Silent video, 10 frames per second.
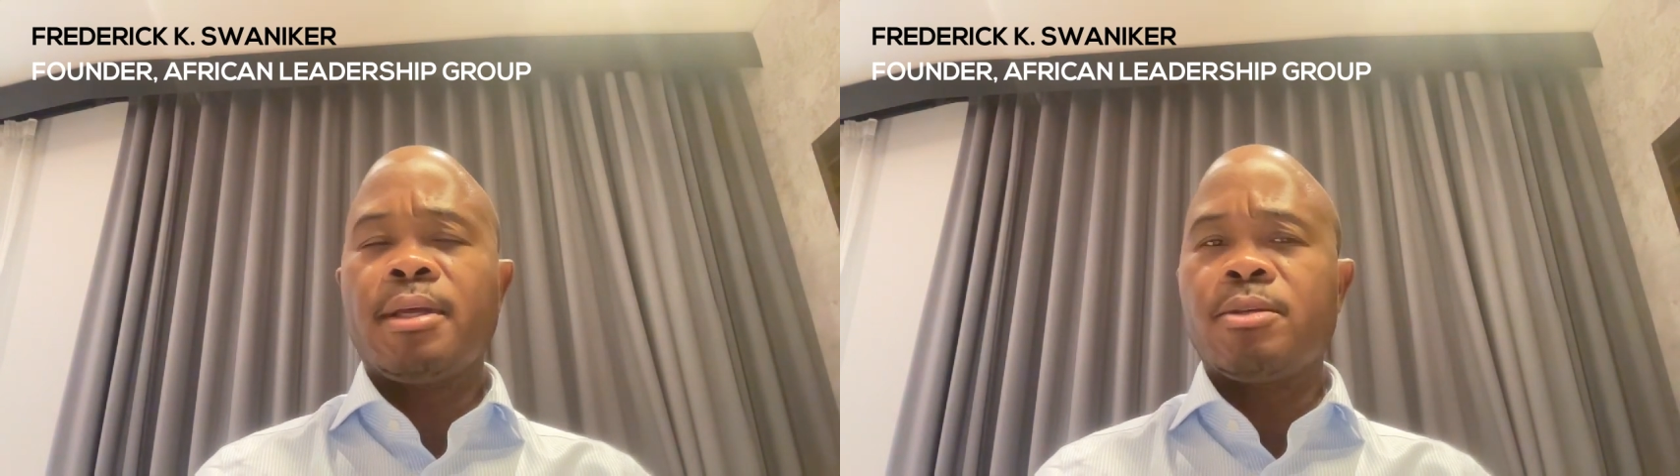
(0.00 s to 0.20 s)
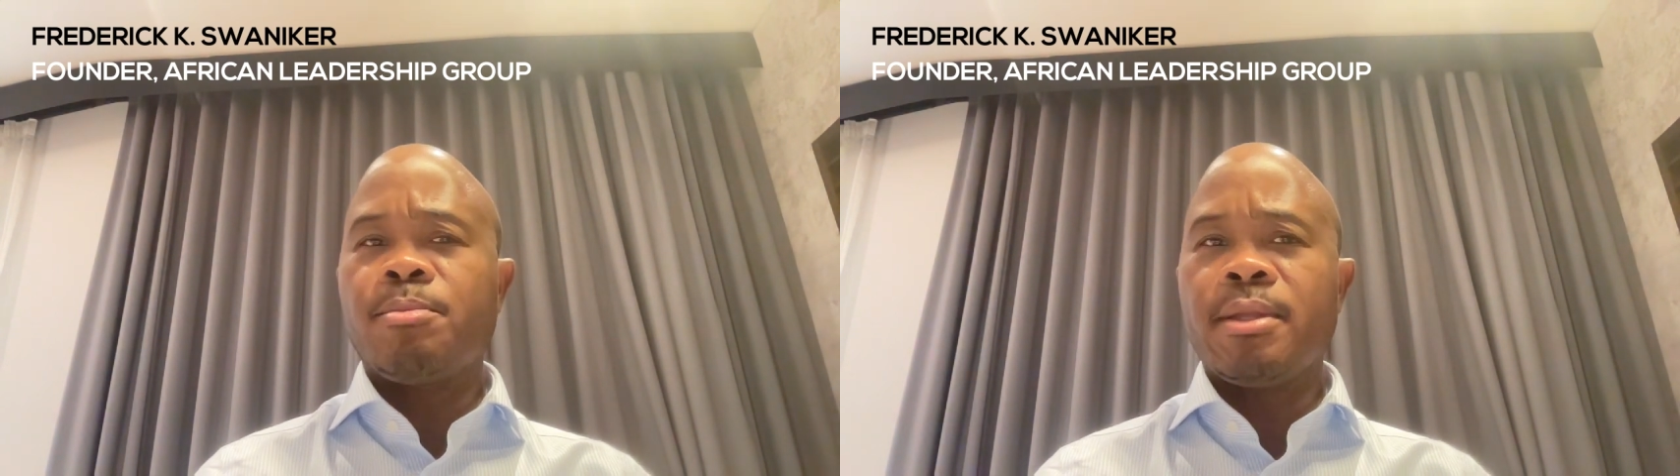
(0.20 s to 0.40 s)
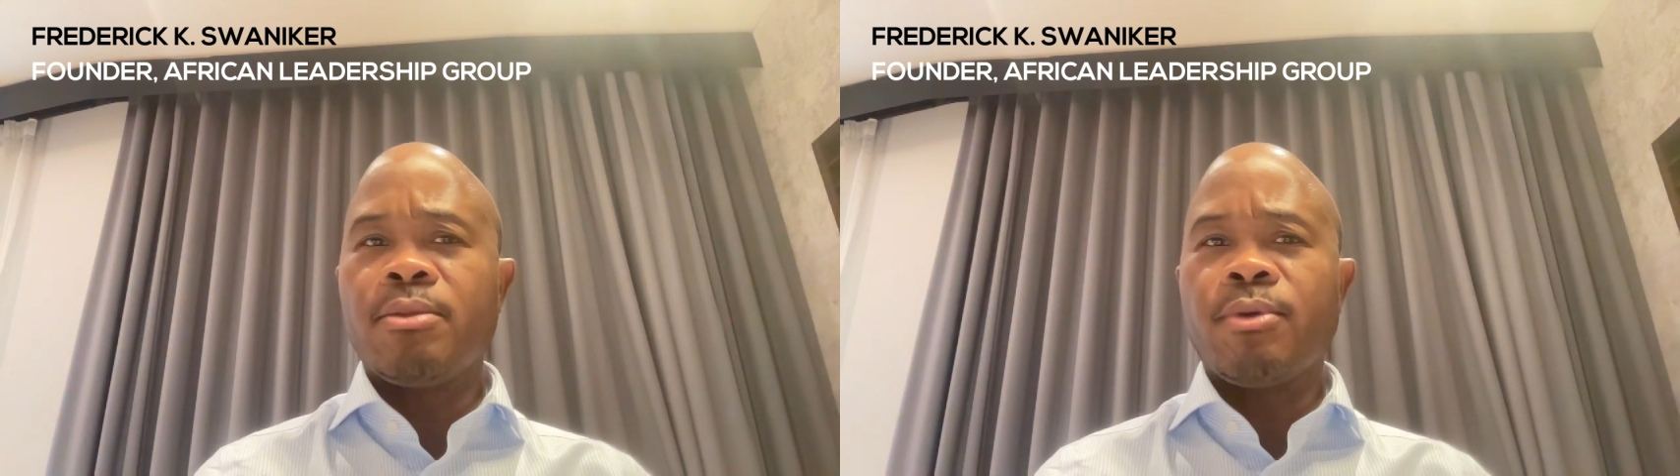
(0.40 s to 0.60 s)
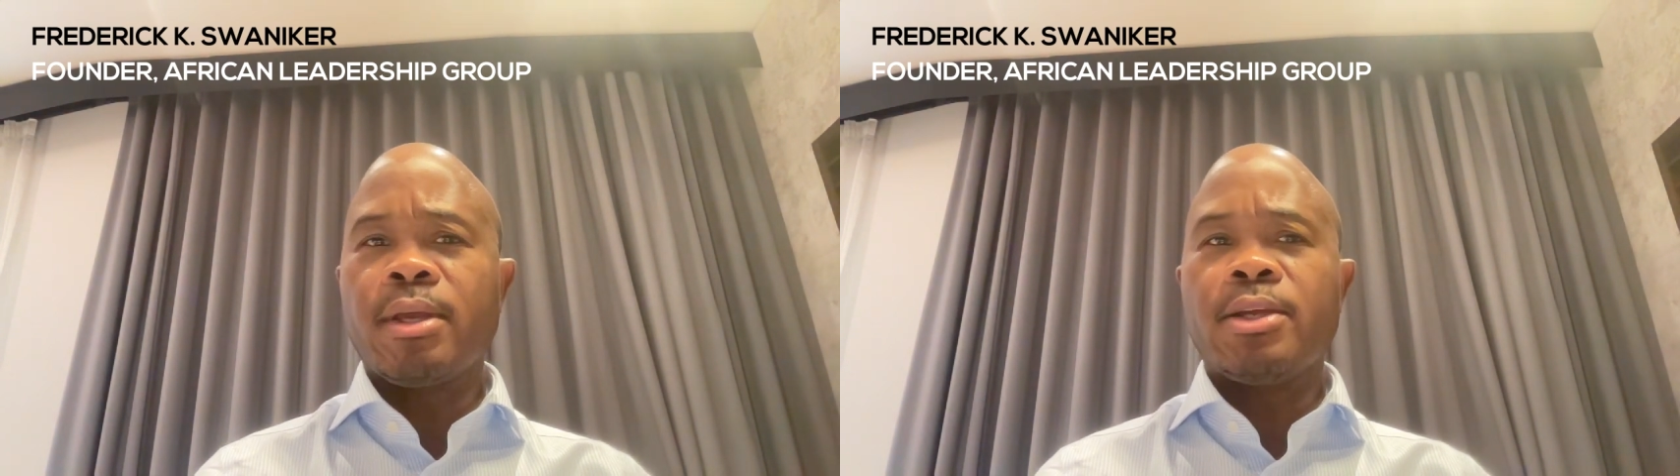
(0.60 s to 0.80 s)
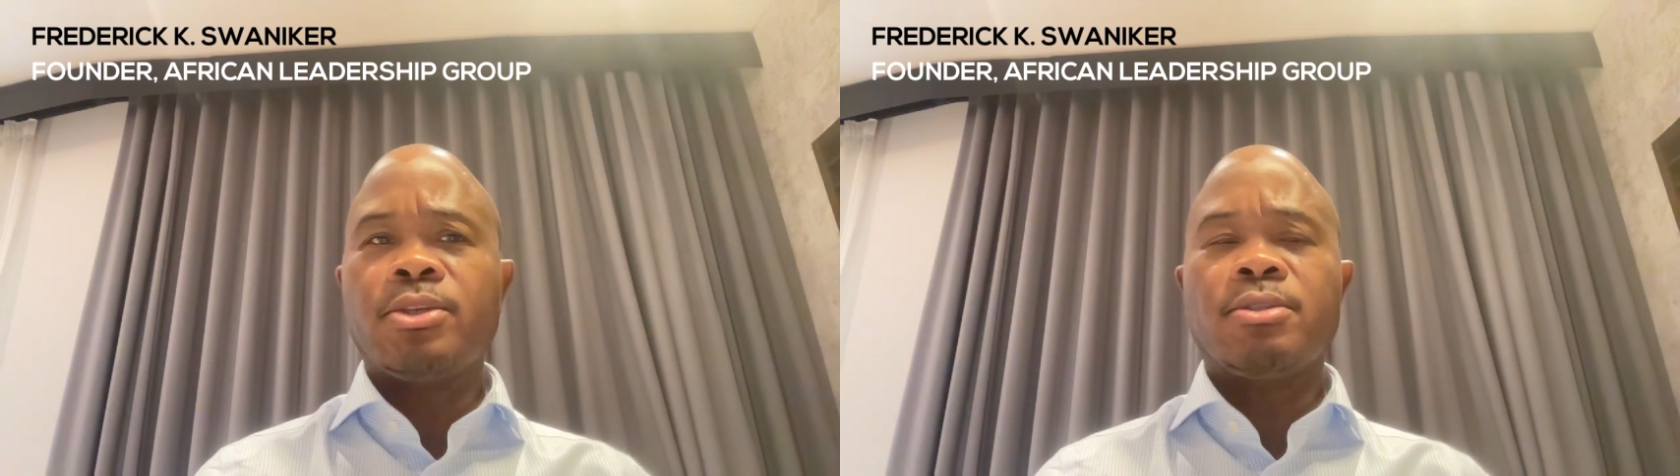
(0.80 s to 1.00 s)
explaining the
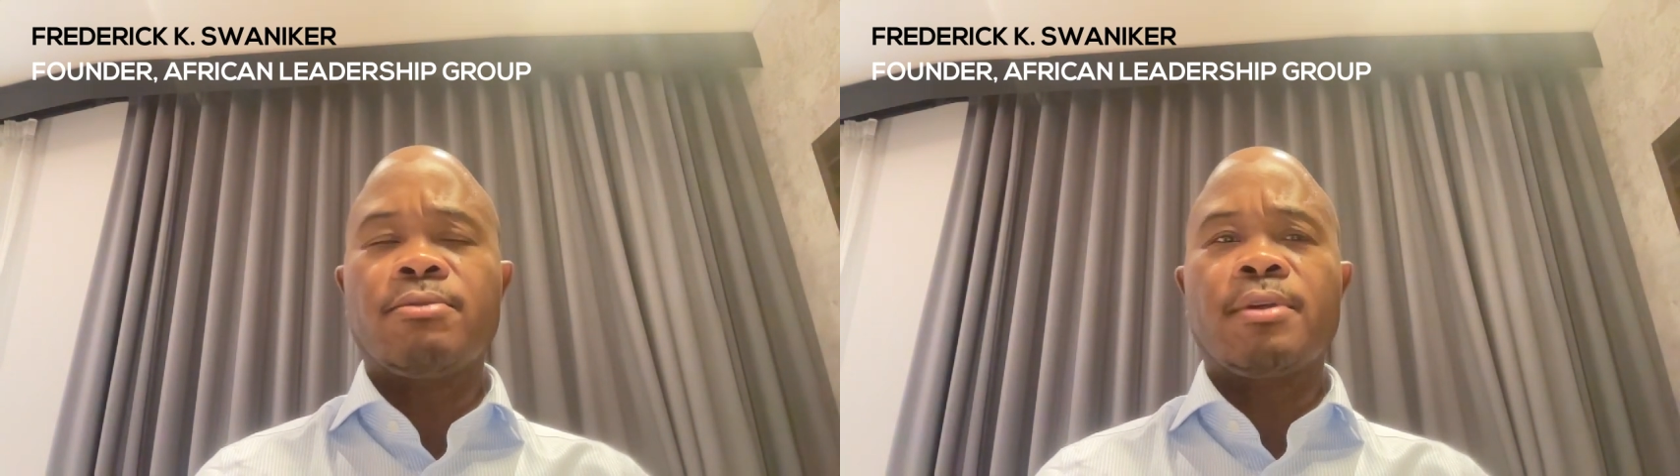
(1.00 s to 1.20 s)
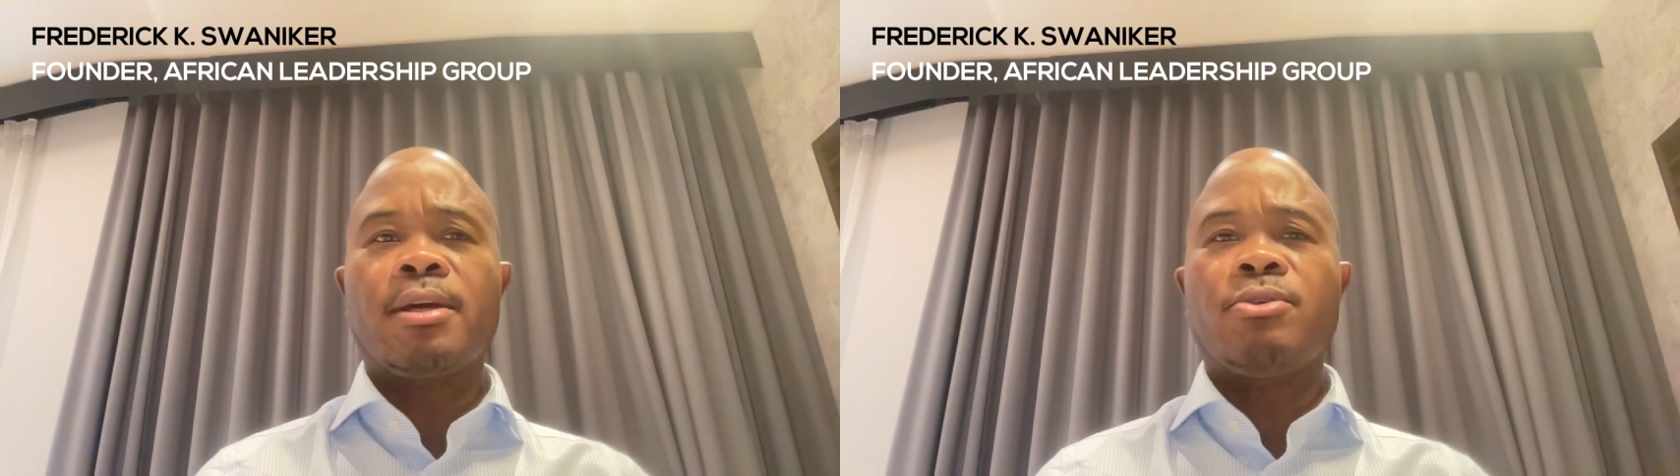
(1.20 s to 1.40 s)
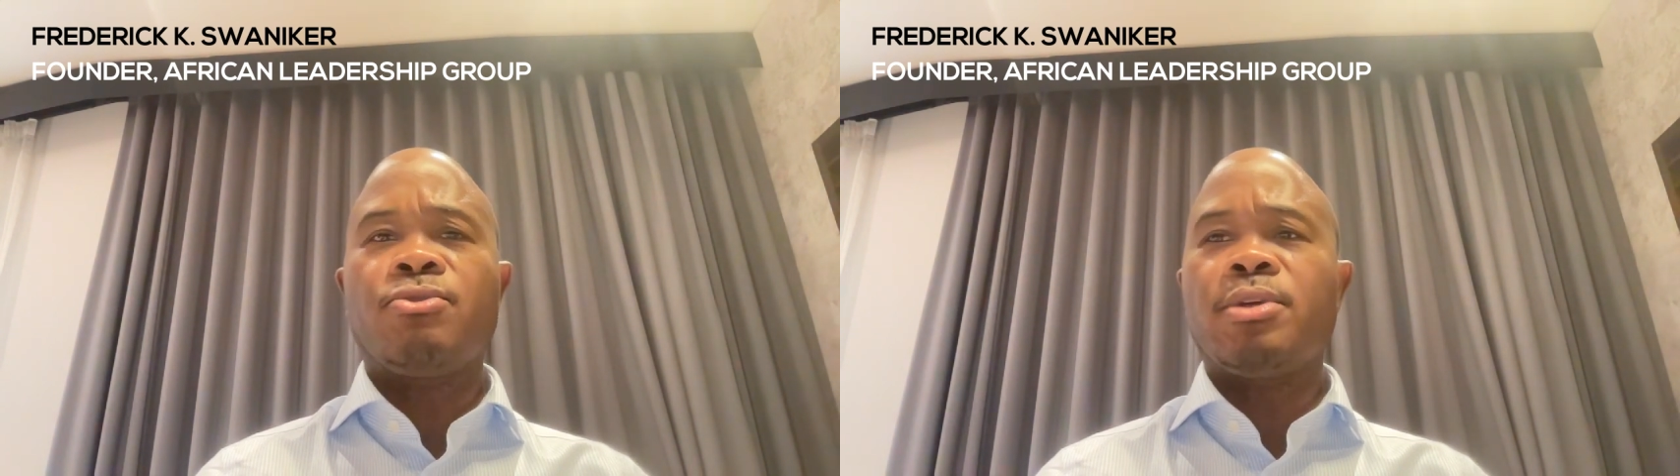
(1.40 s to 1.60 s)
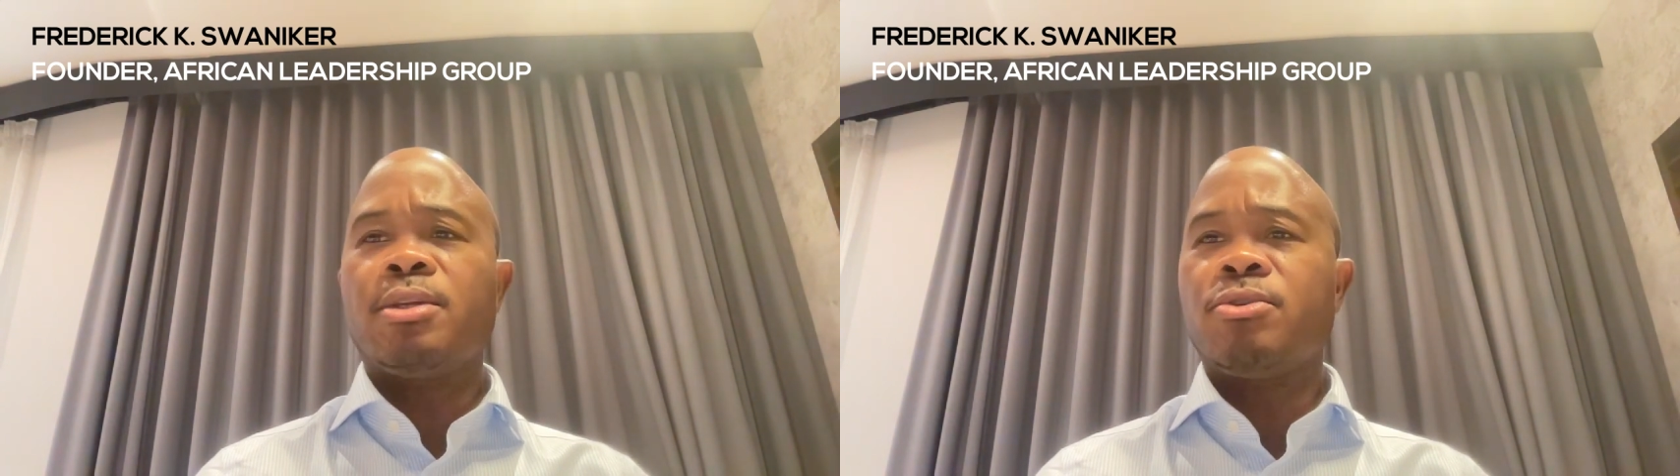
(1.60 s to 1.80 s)
regulations of the country,